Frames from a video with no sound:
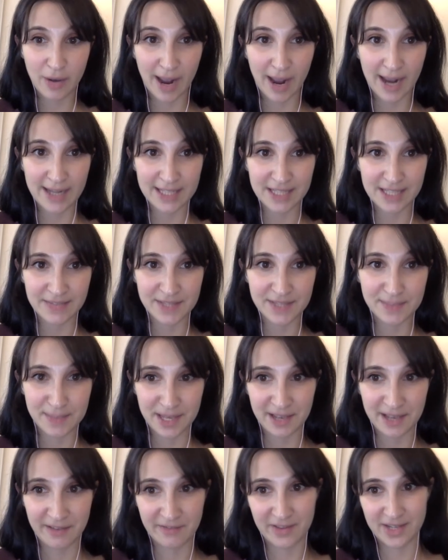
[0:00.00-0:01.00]
active
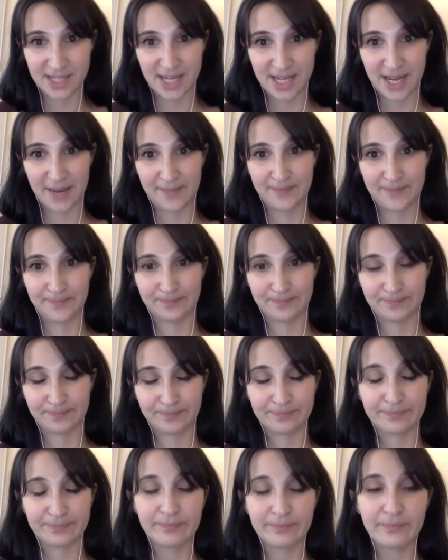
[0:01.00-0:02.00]
speaker video.
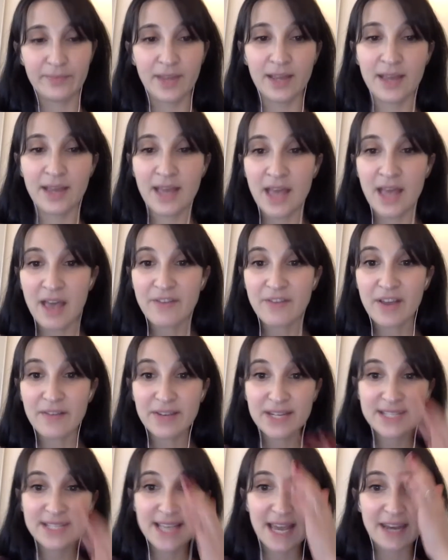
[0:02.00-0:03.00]
If you have
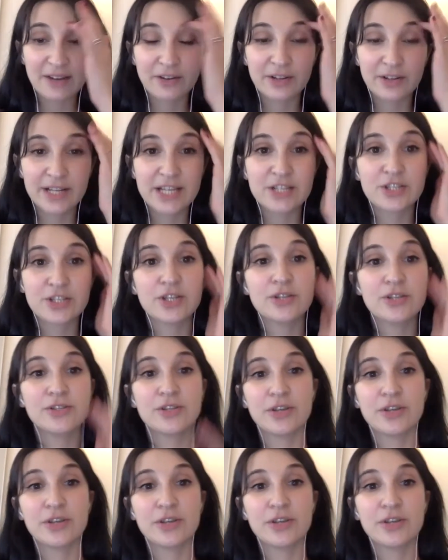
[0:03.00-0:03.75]
any technical issues,